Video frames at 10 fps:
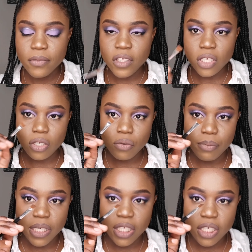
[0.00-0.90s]
not too
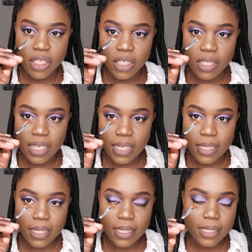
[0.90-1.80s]
much, just
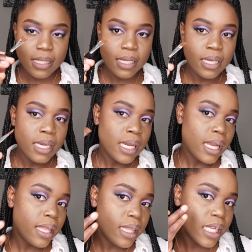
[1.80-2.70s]
like this,
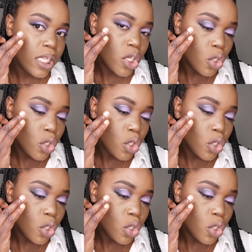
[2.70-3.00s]
and then